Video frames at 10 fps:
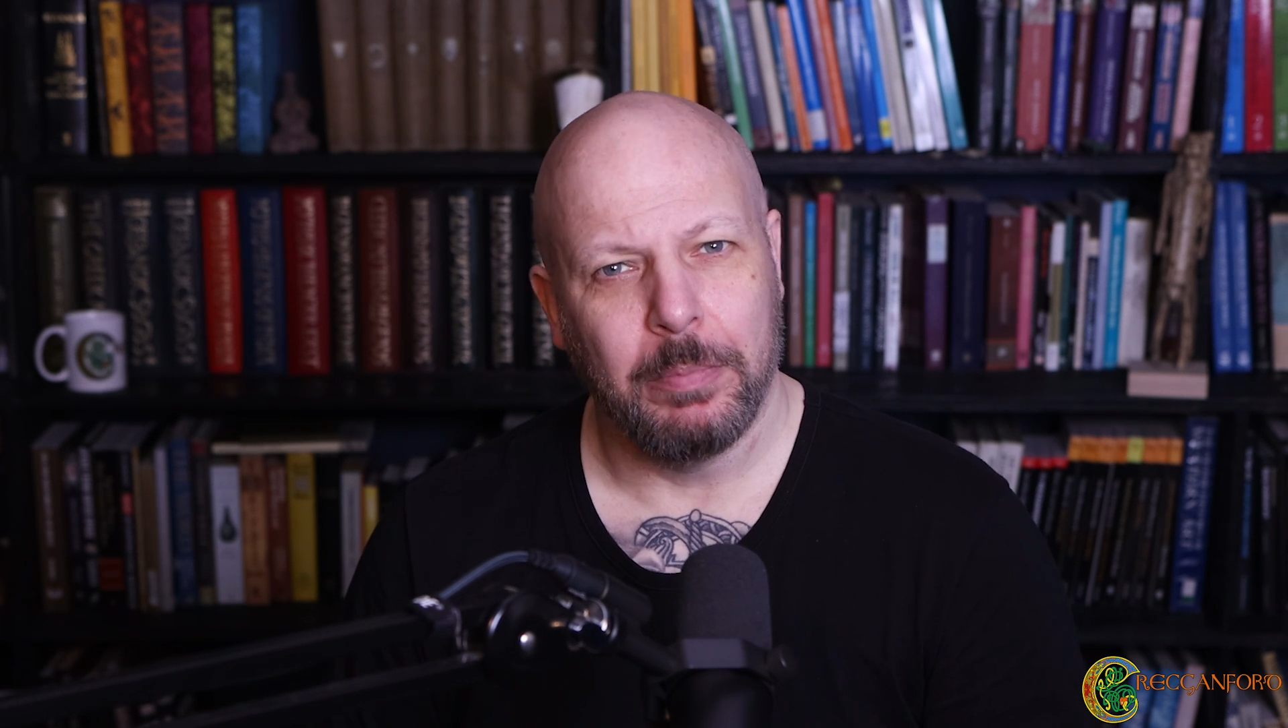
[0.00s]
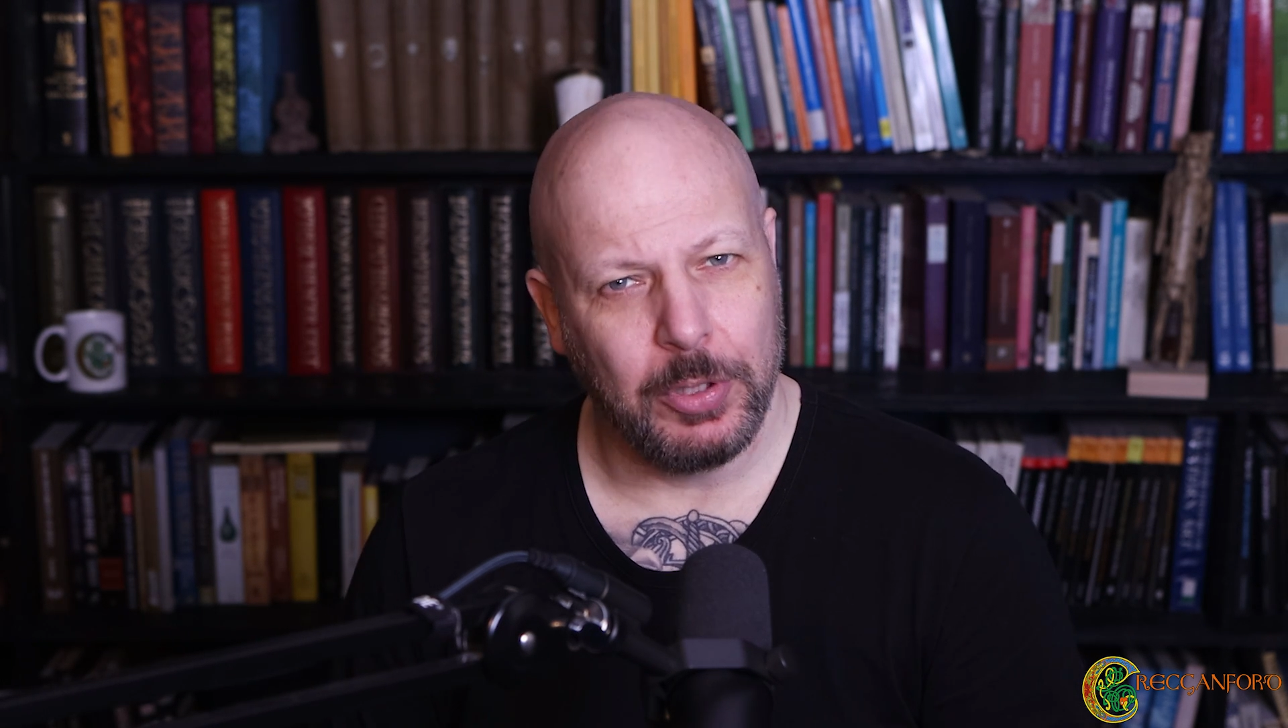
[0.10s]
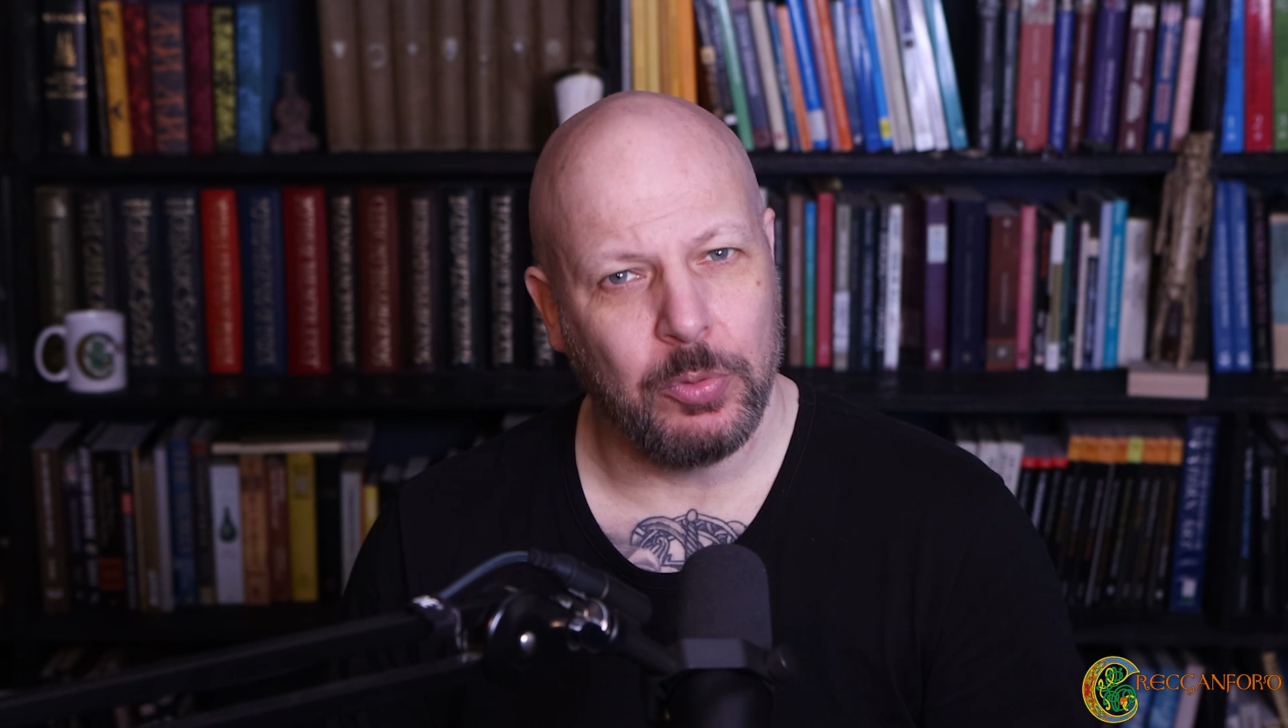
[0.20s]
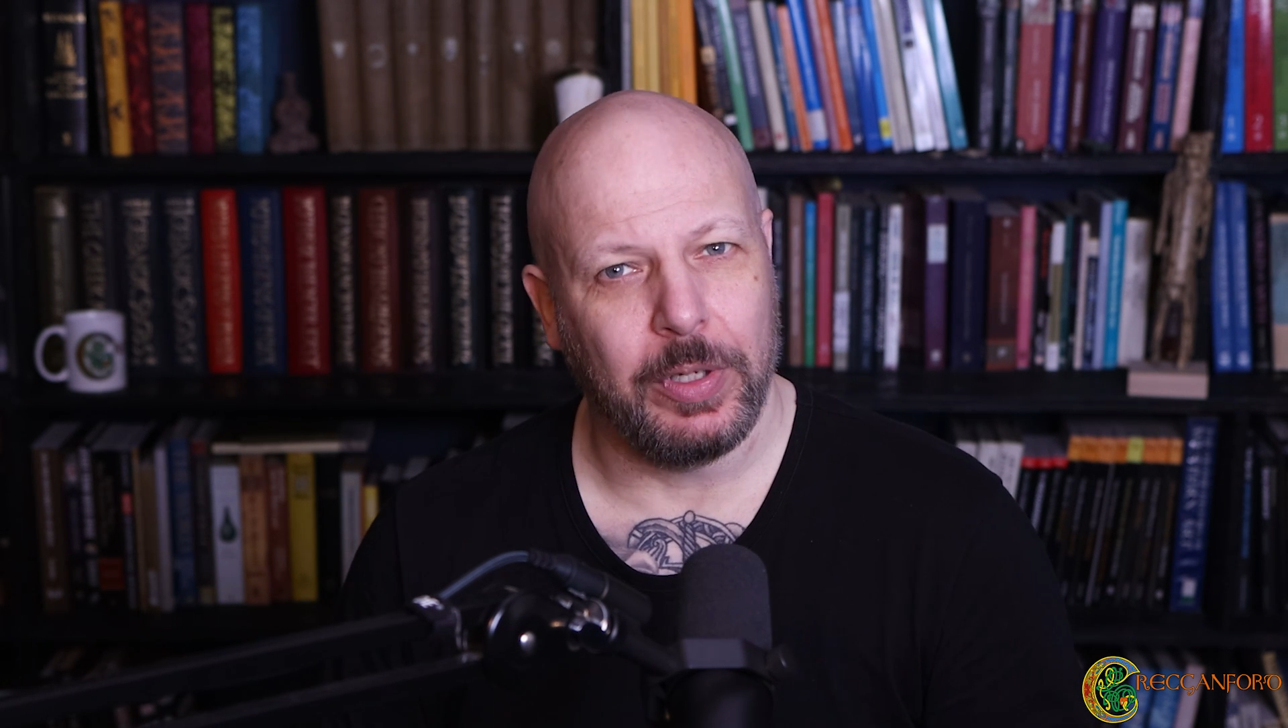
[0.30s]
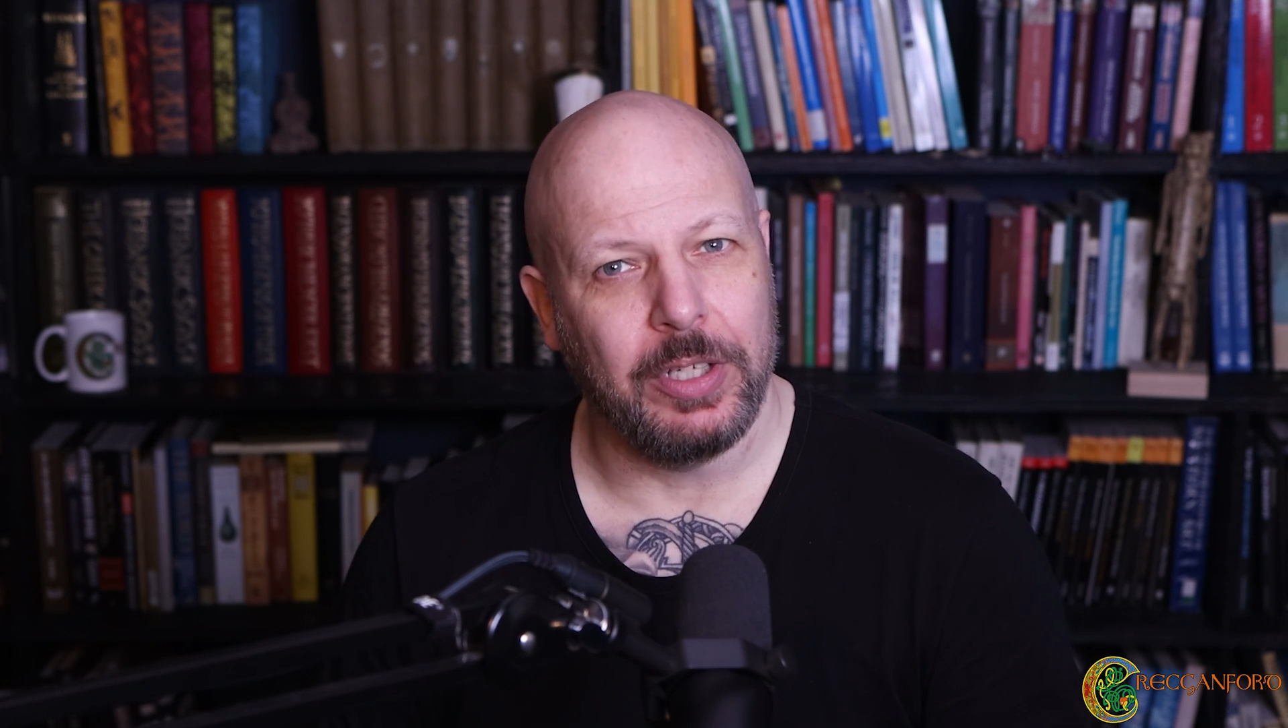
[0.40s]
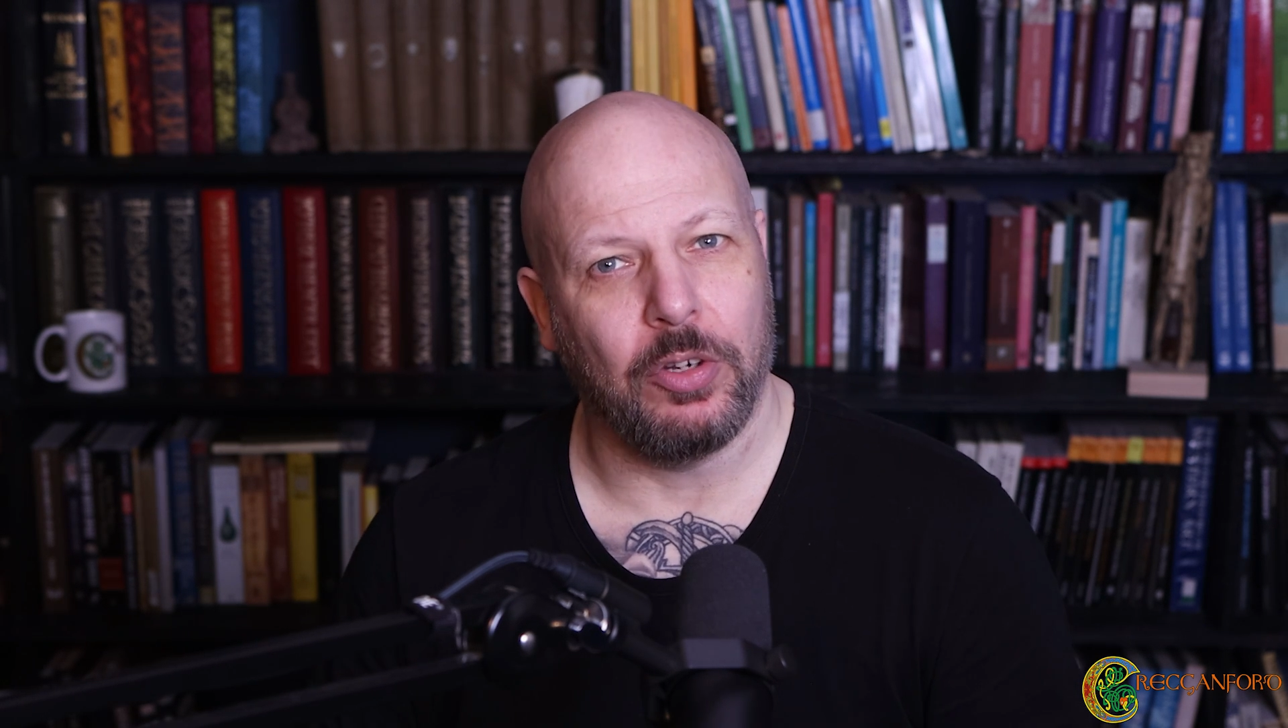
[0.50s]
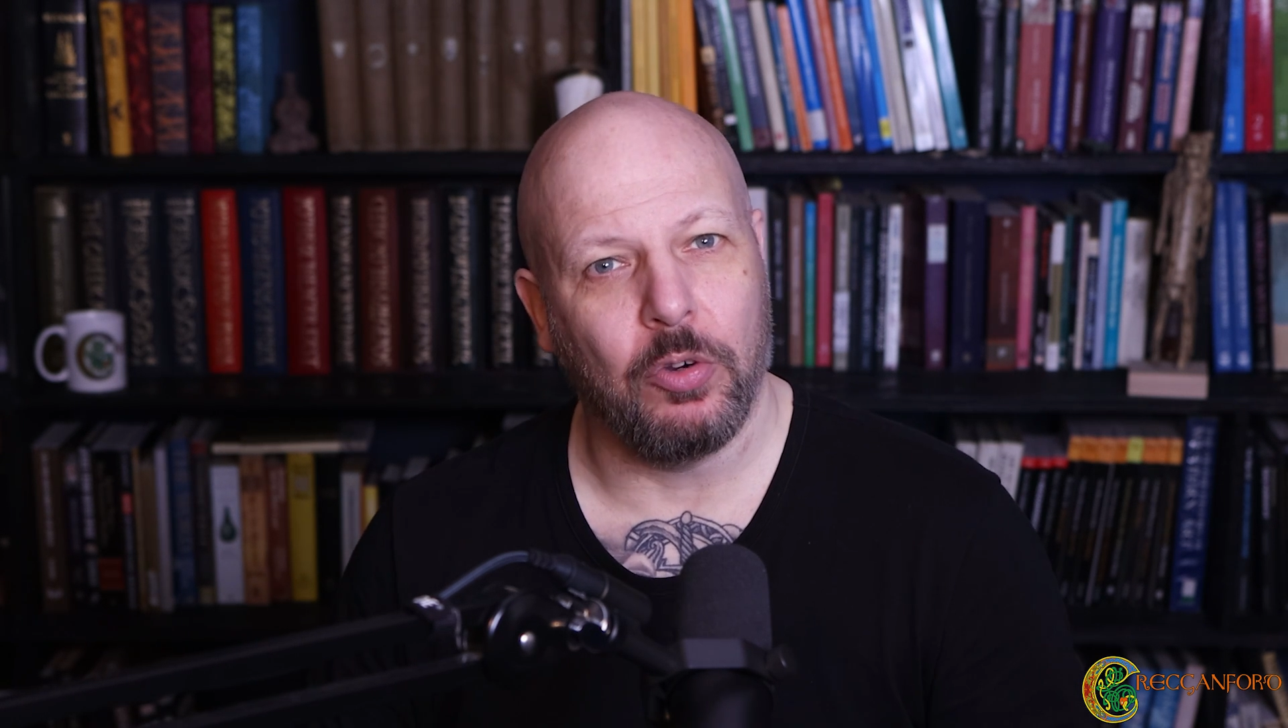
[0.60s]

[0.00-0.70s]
between